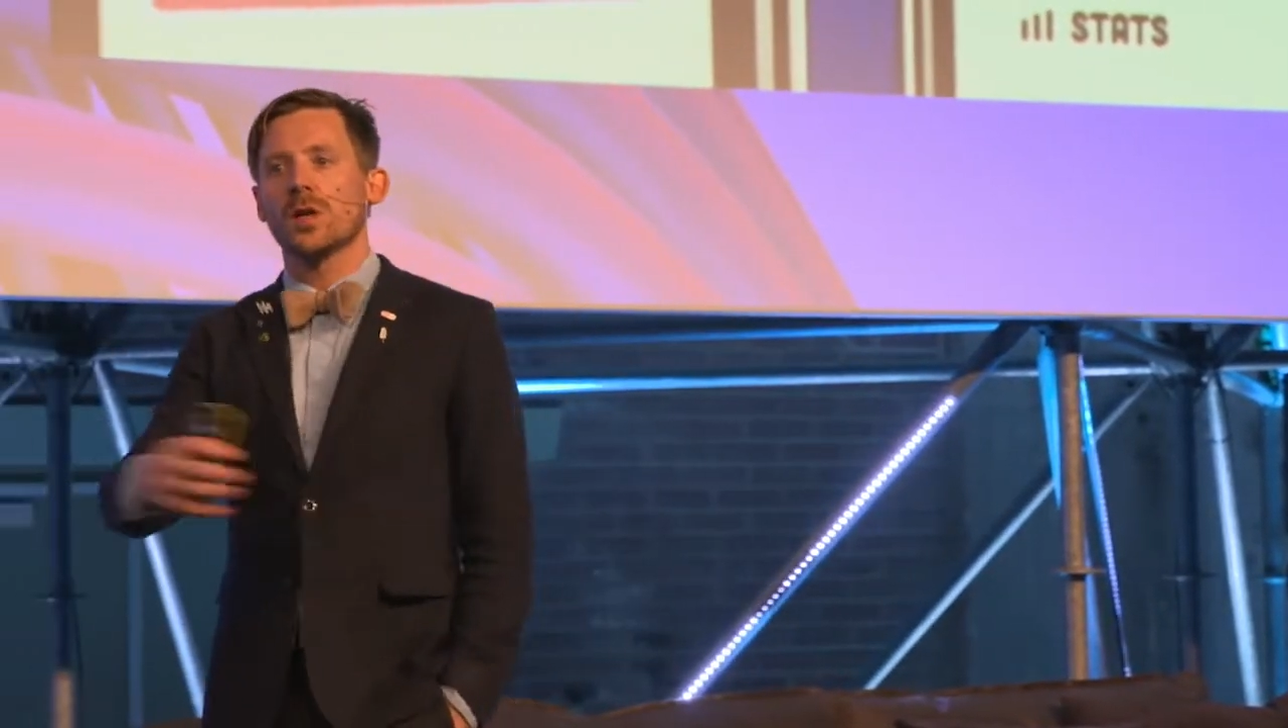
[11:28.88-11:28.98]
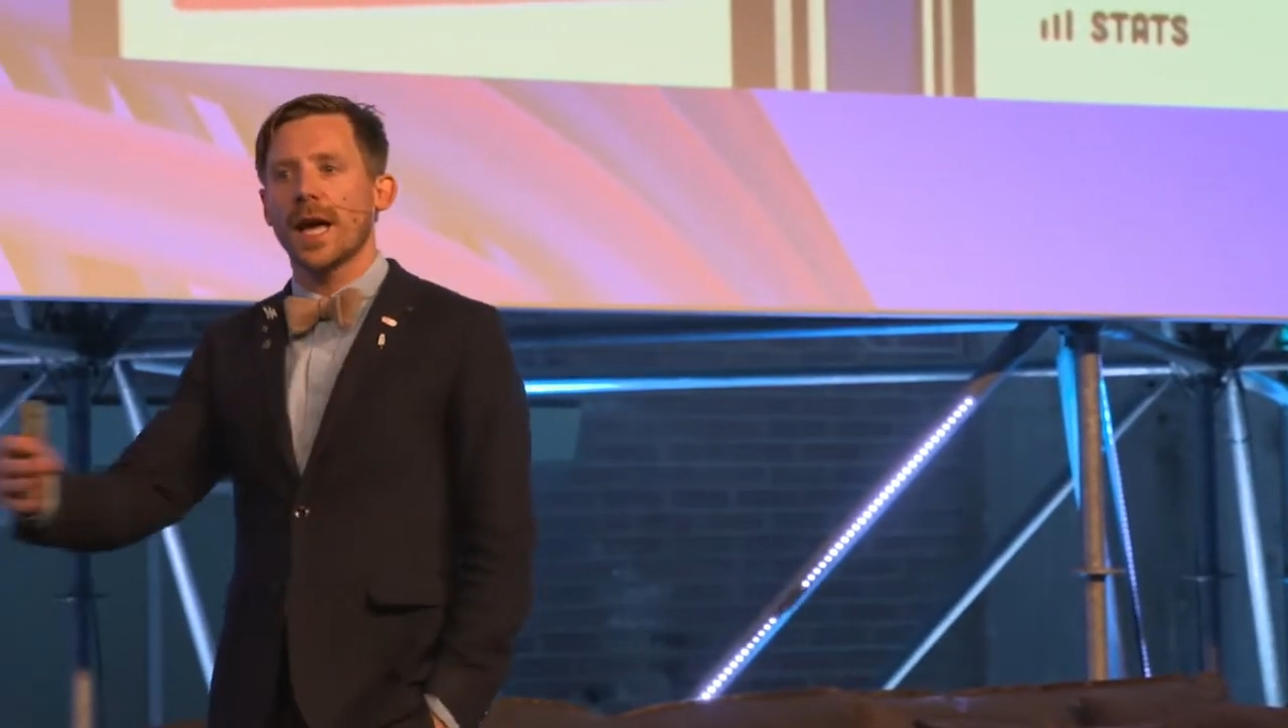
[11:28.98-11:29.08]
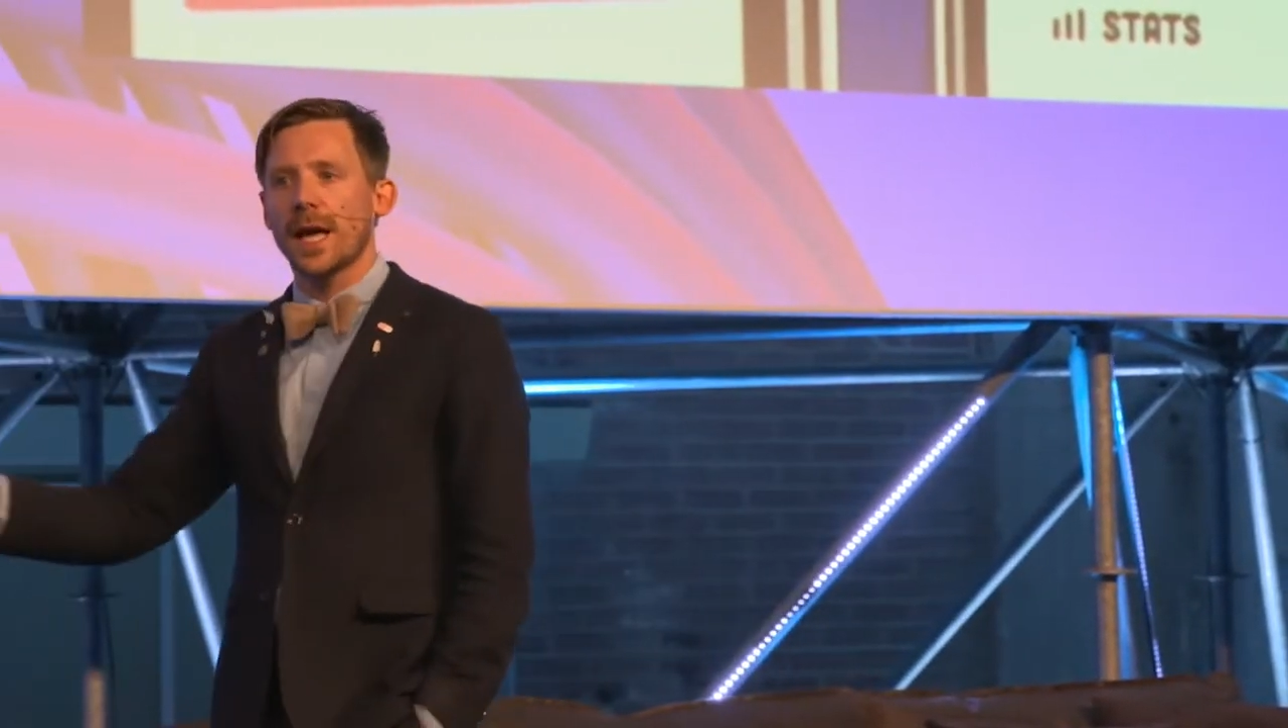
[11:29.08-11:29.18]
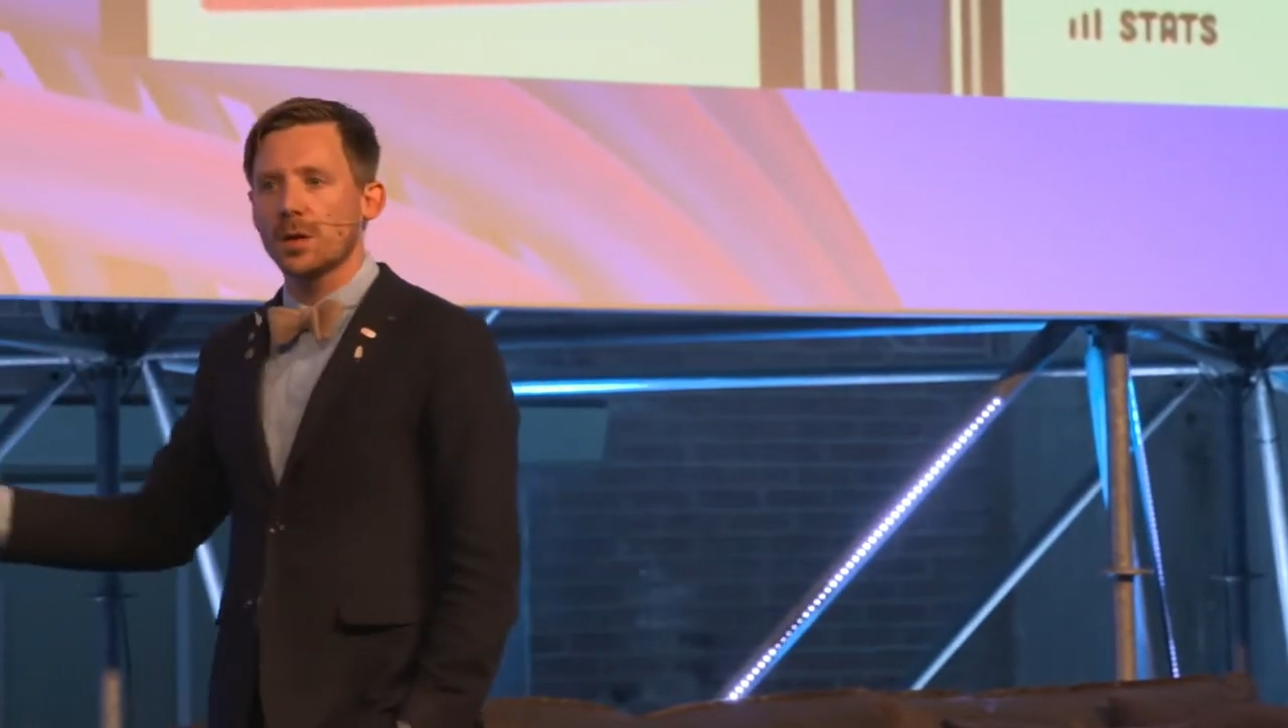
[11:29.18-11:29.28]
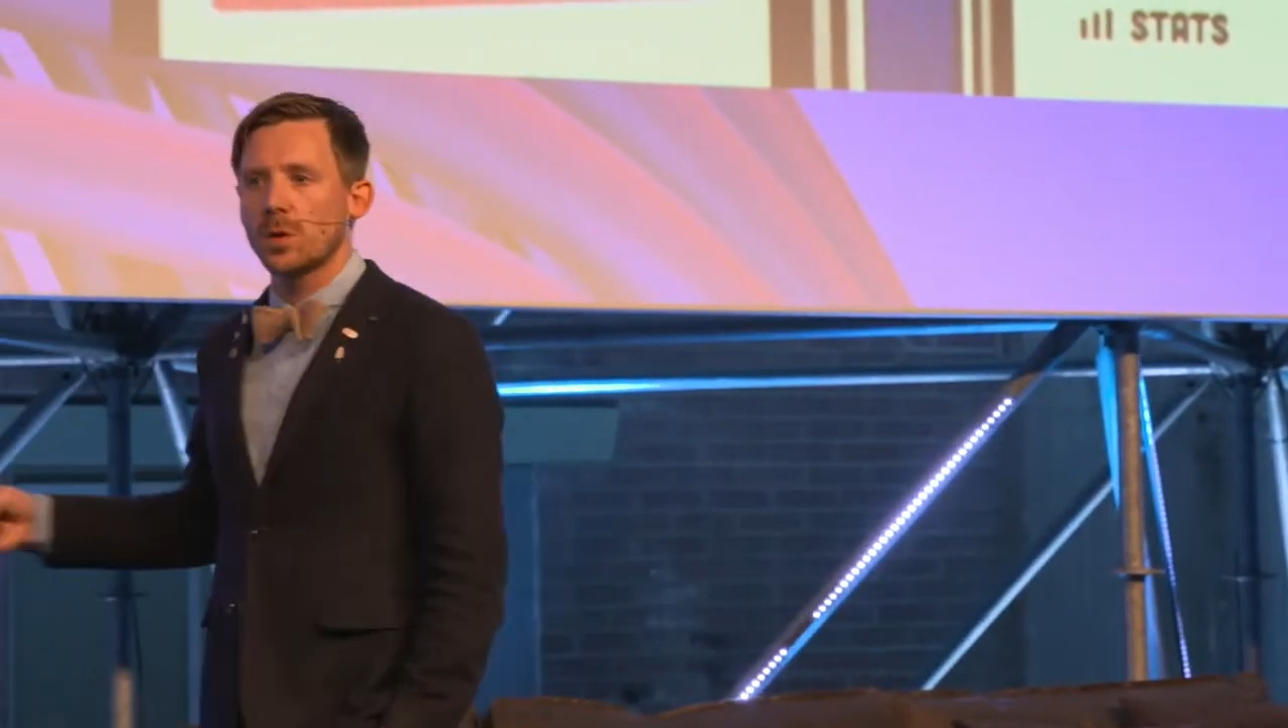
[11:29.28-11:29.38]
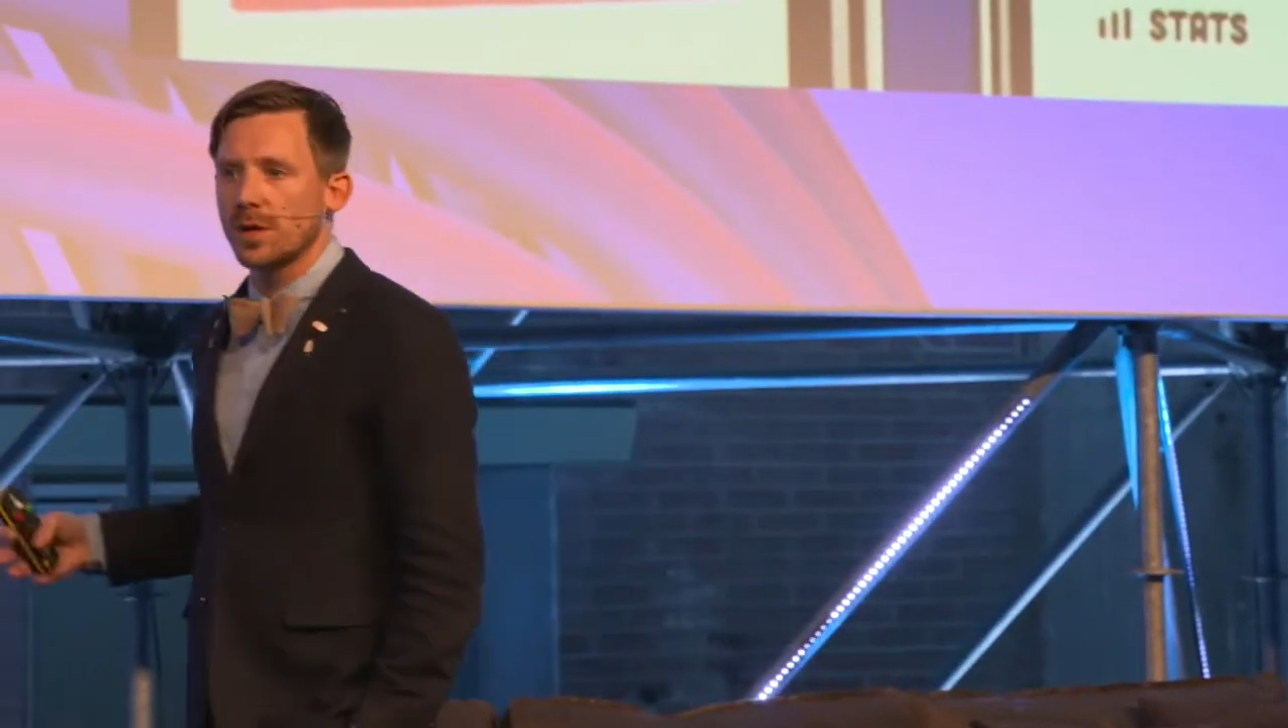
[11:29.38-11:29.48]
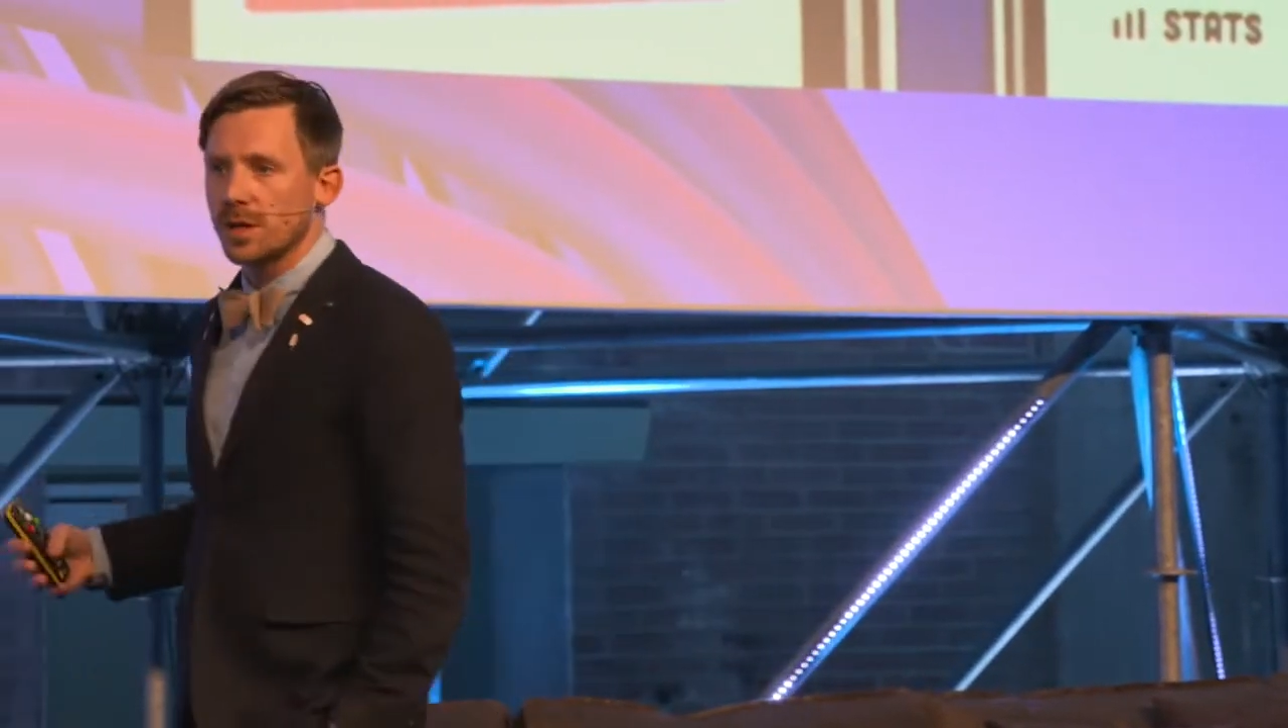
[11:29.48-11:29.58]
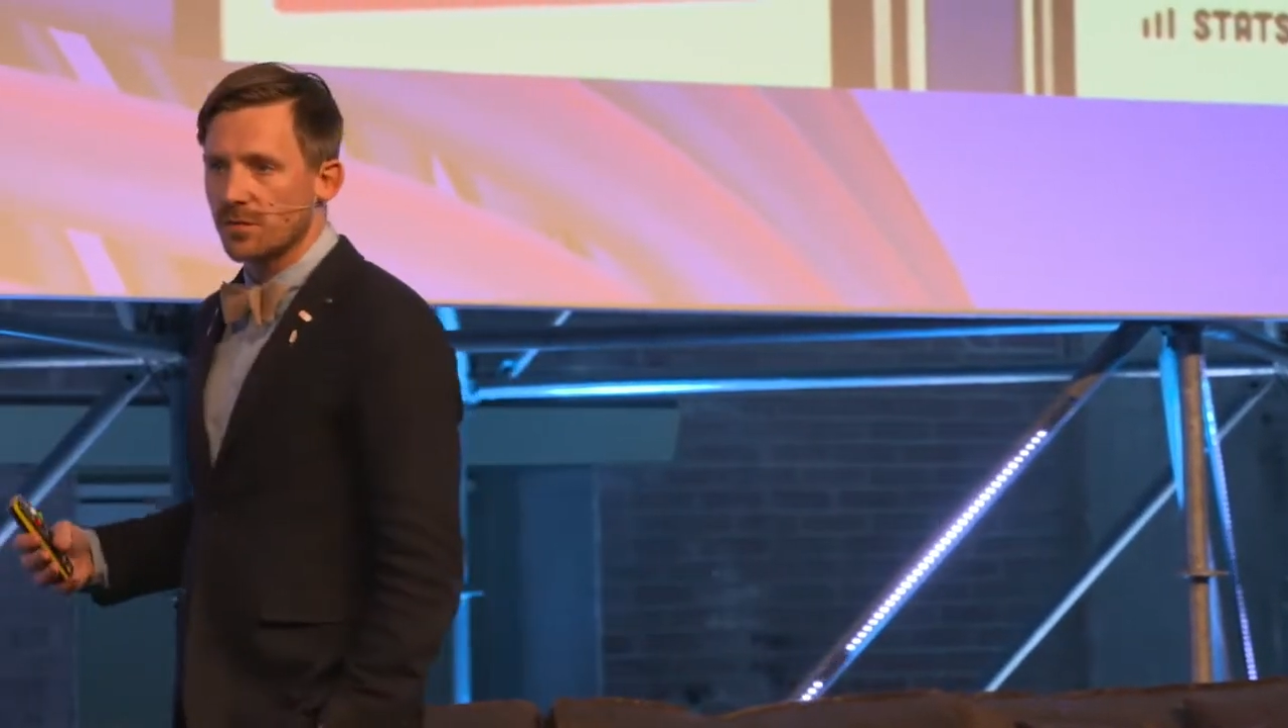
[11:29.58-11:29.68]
category